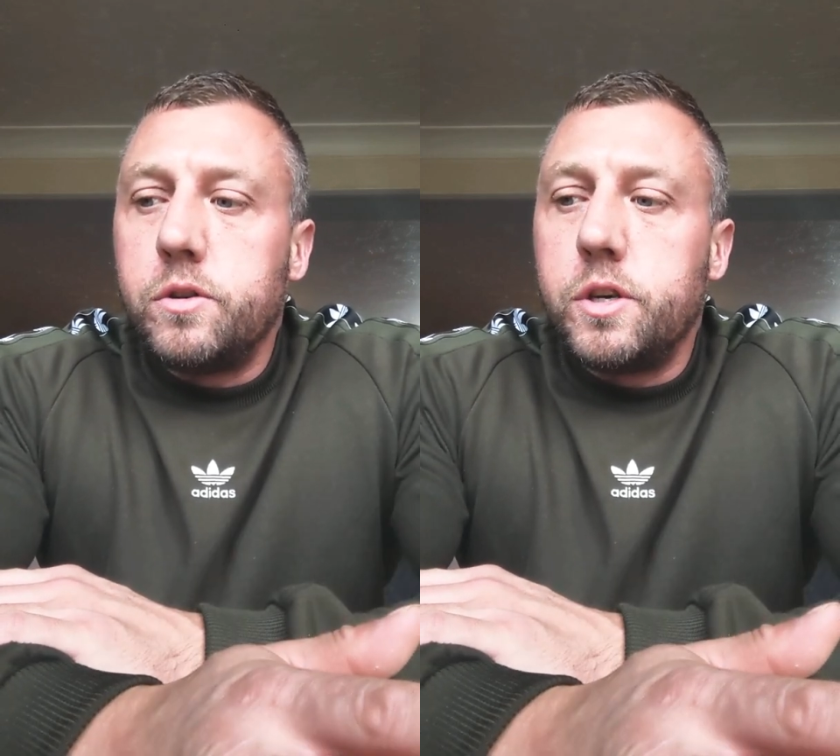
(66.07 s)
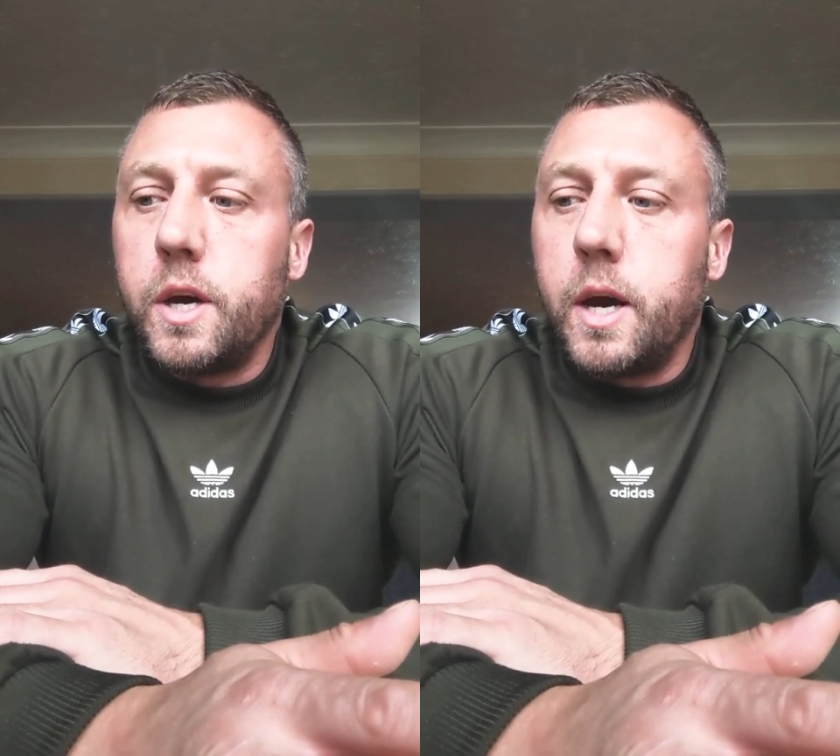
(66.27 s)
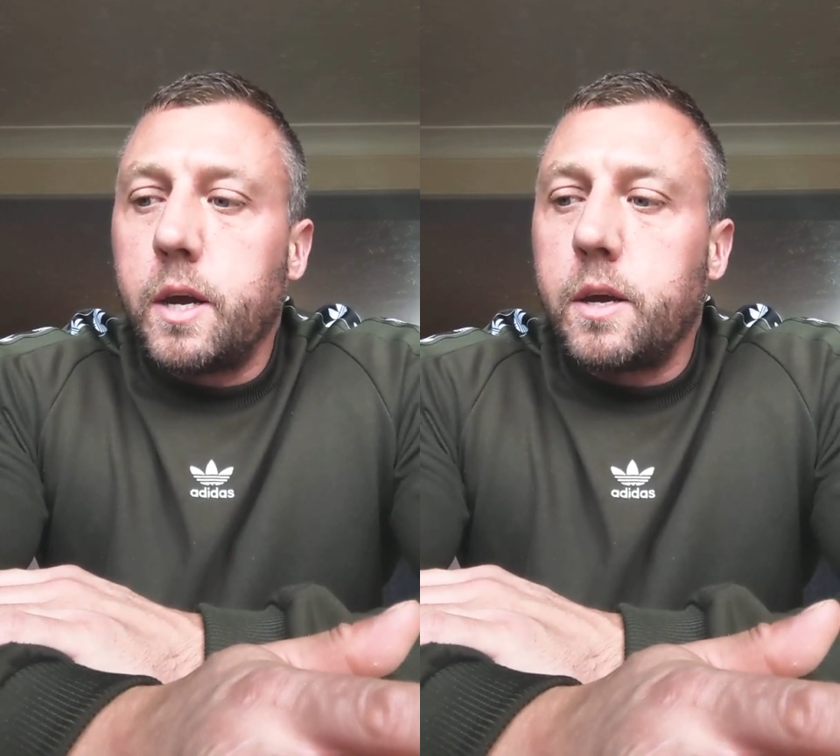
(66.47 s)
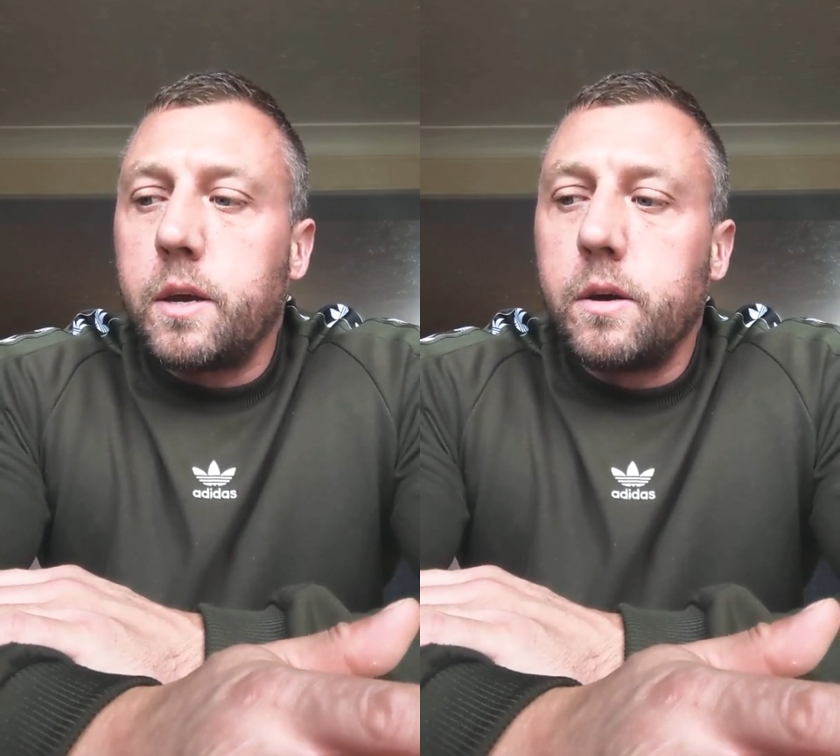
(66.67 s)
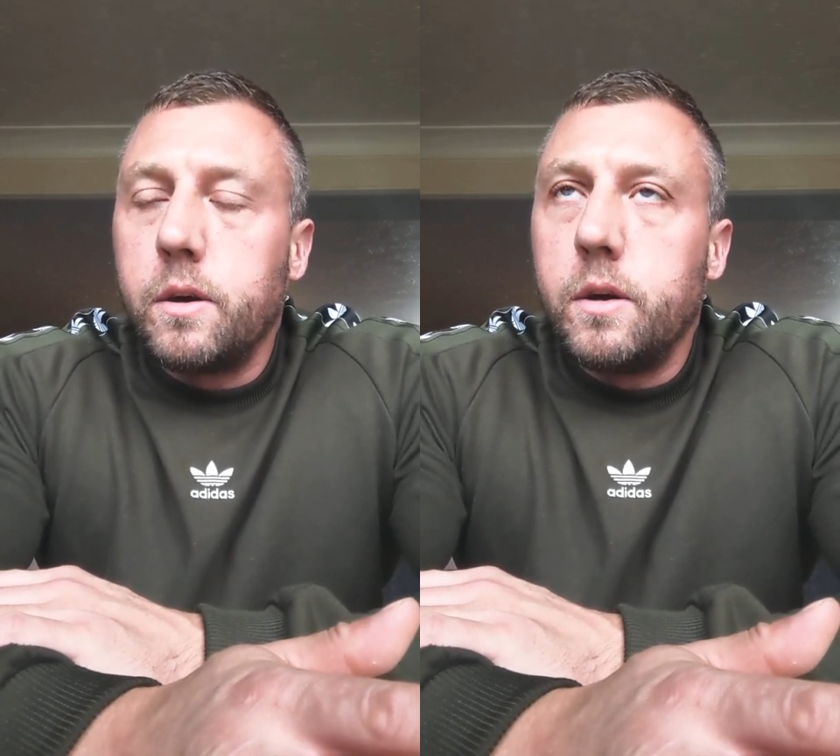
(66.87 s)

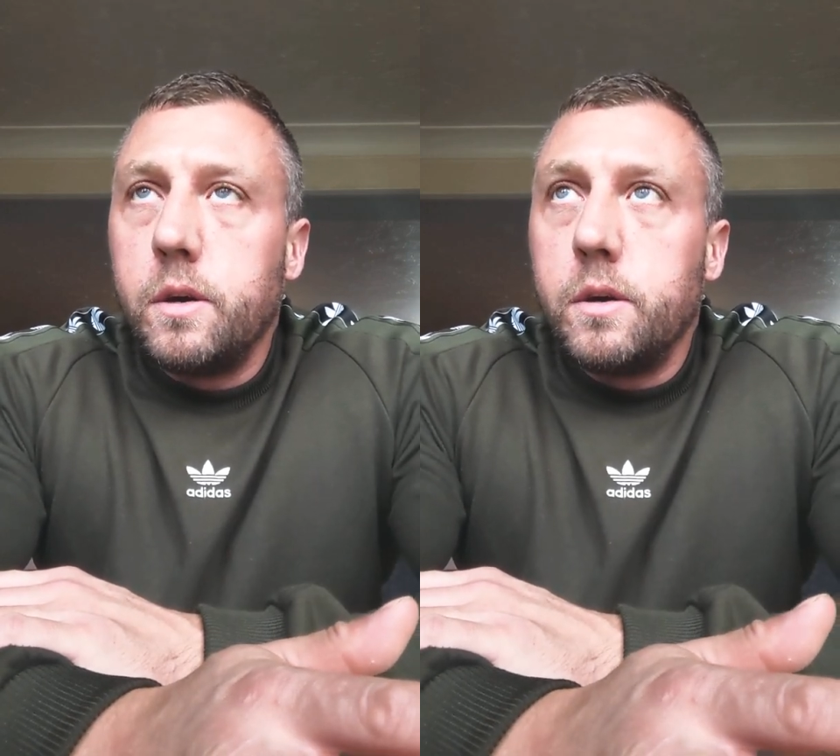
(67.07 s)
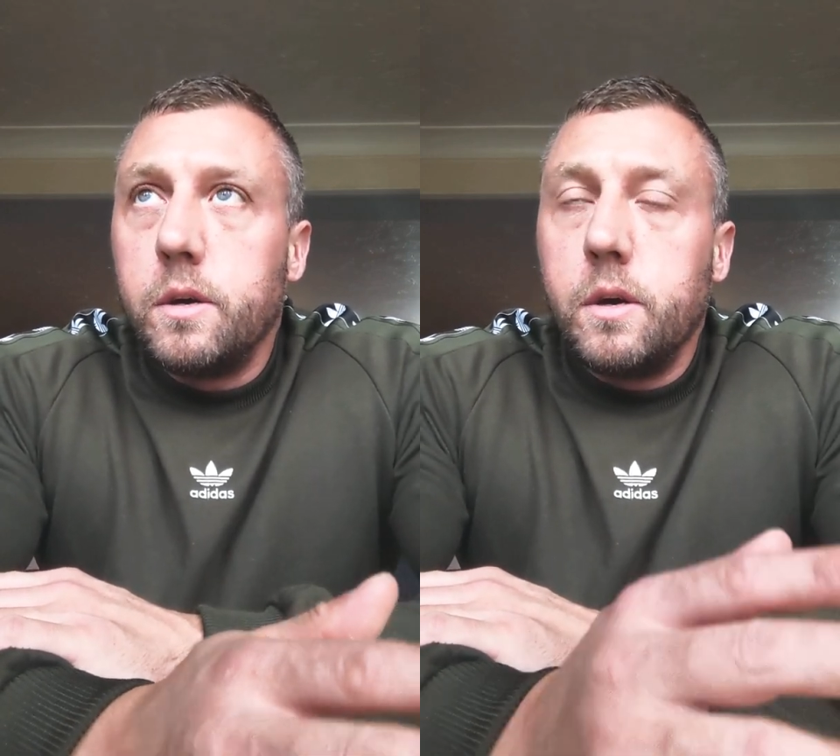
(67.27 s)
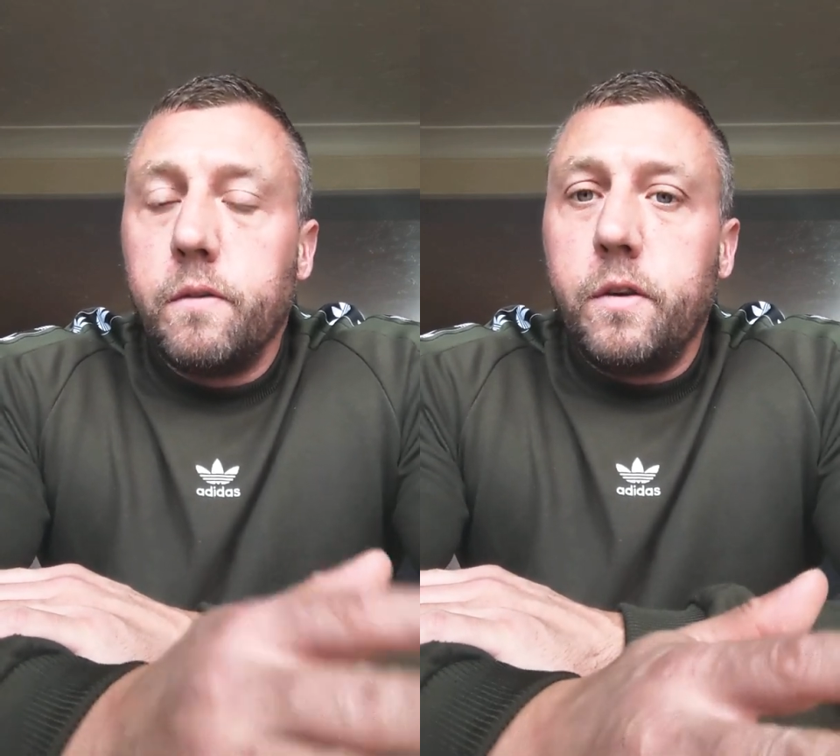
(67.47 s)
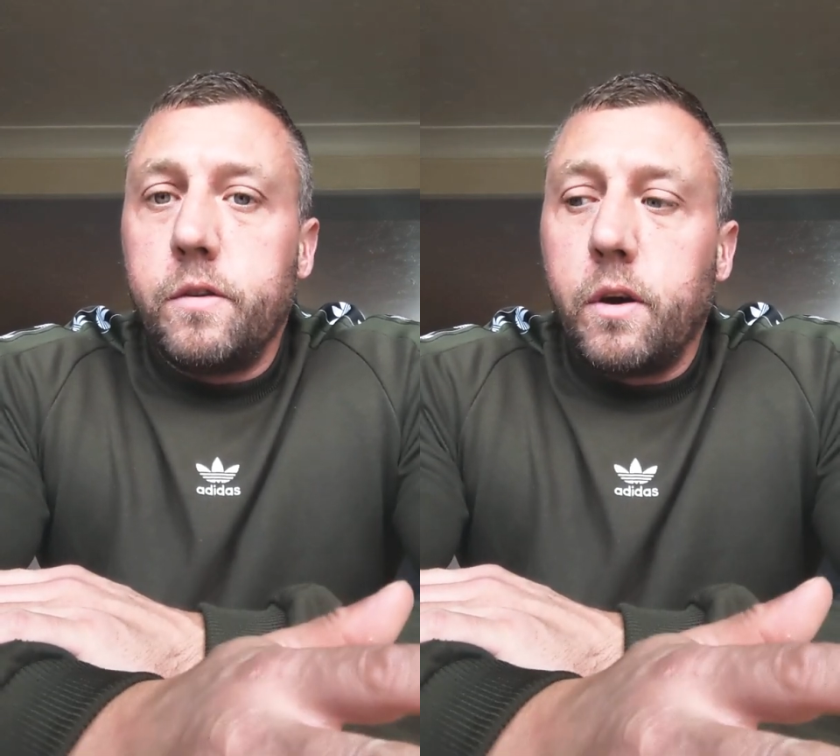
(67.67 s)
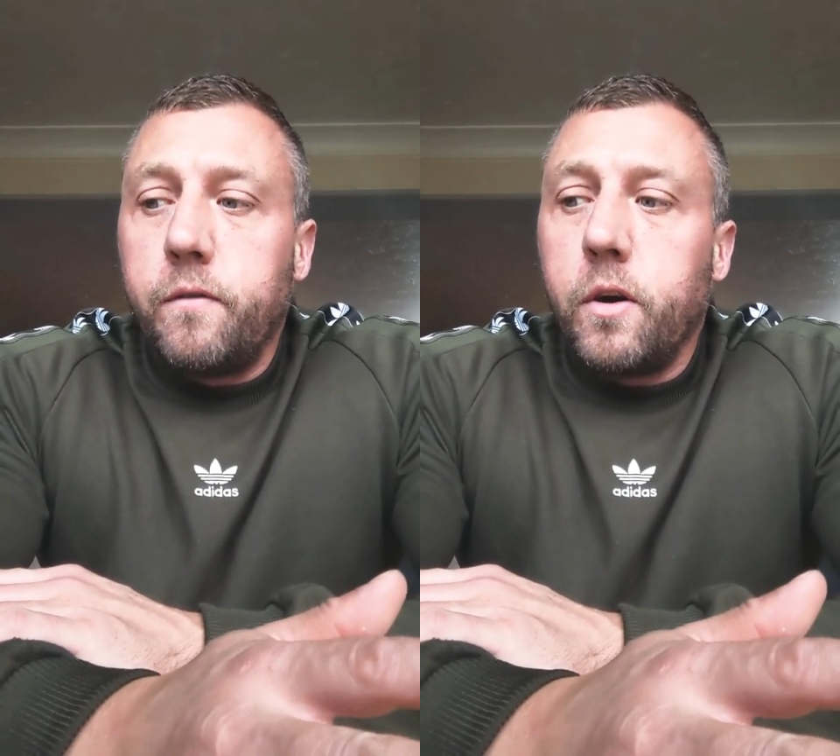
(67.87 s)
check,
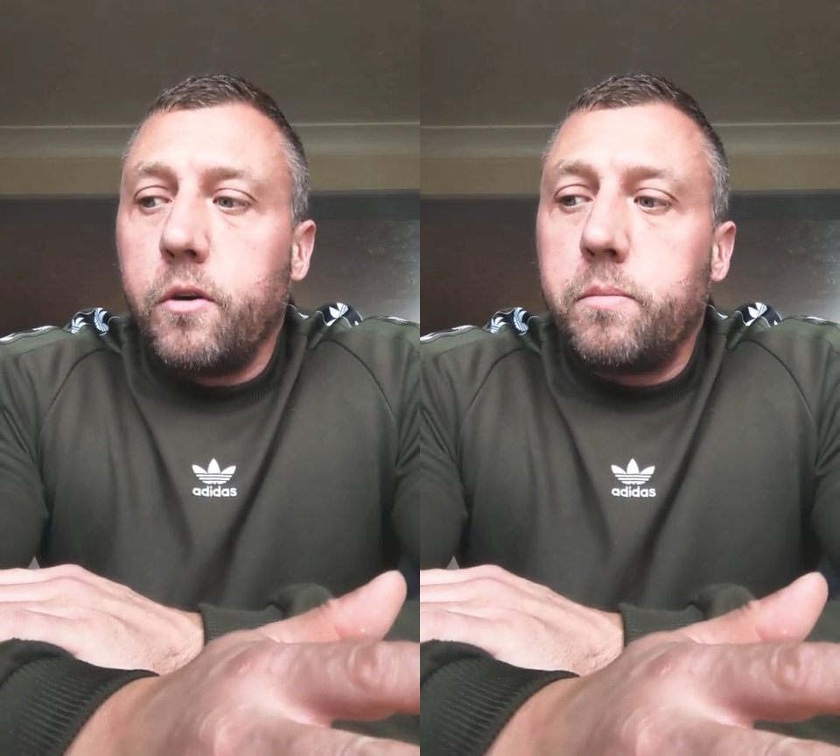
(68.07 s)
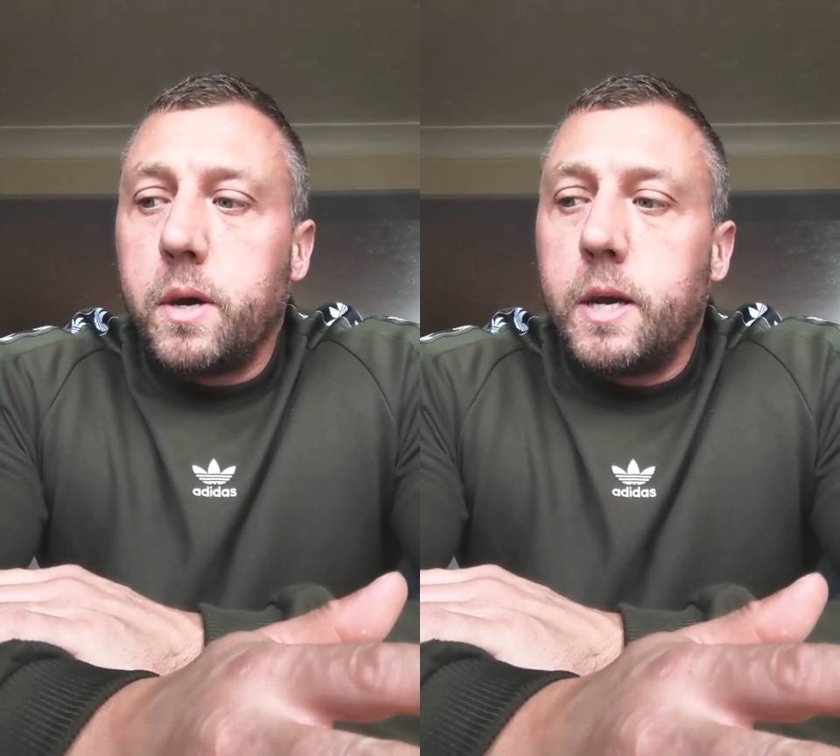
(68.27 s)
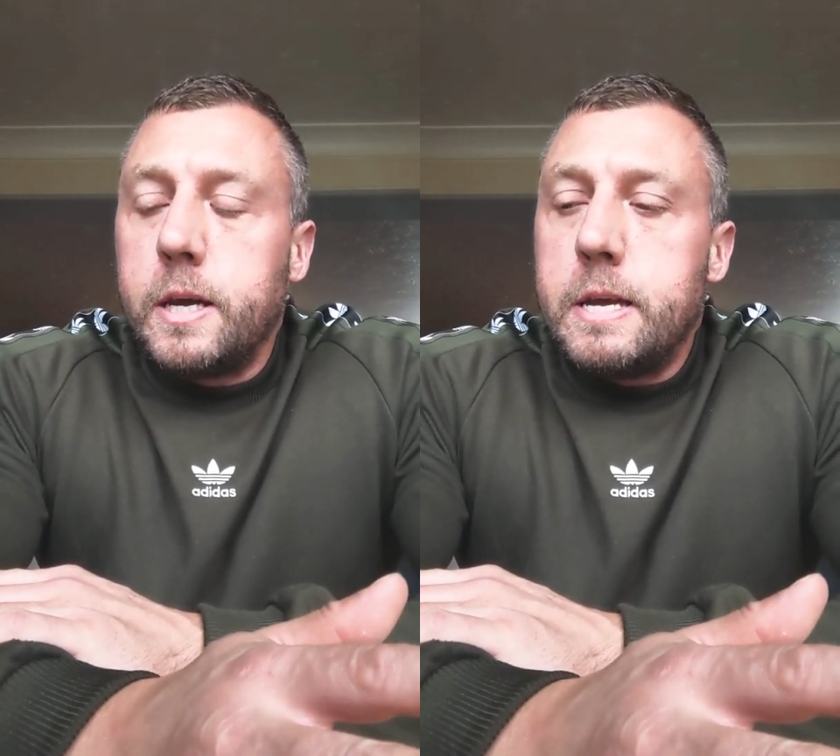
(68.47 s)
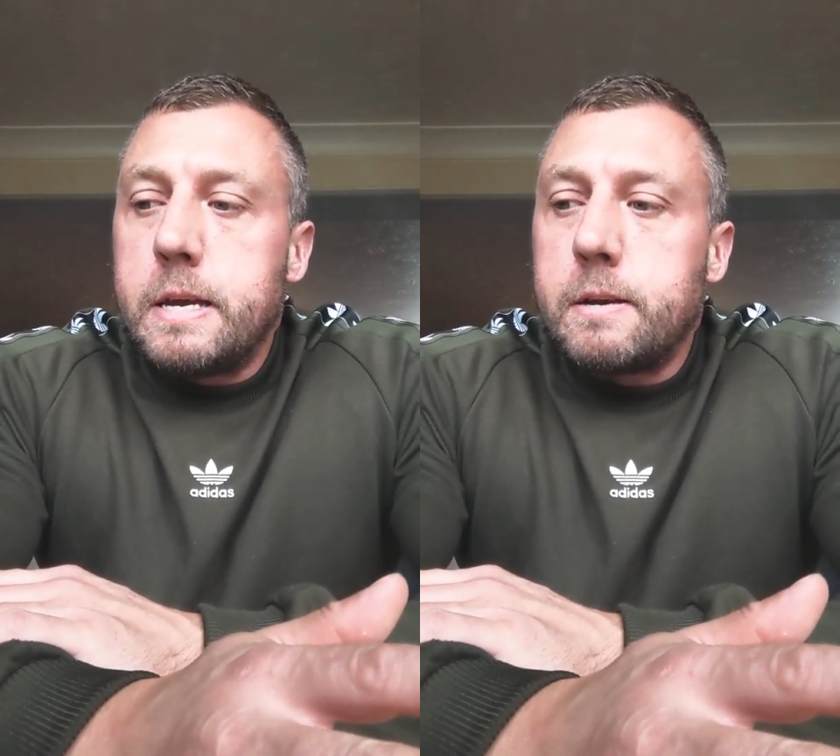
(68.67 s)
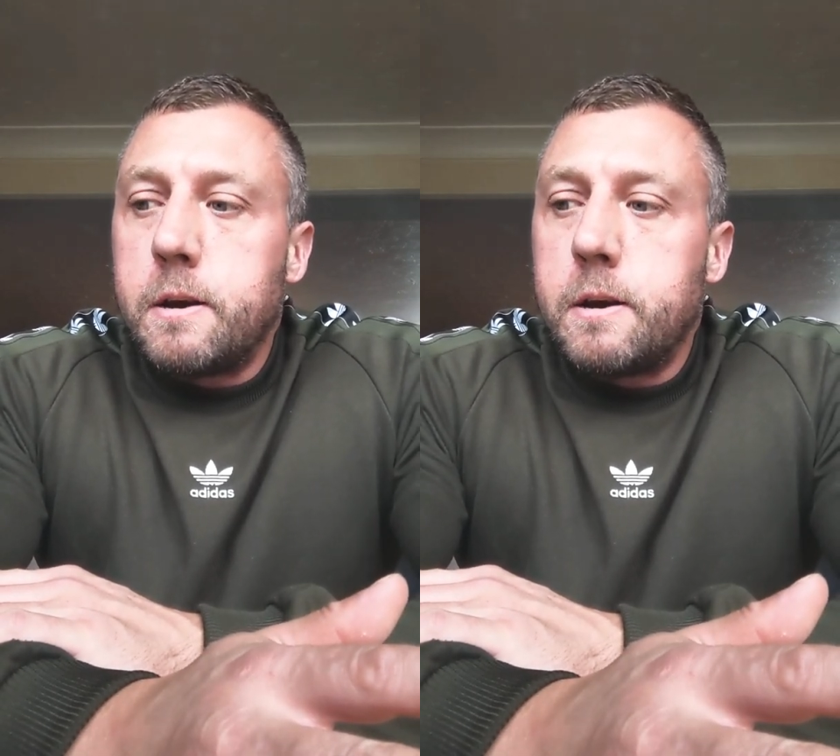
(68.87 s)
physiotherapy,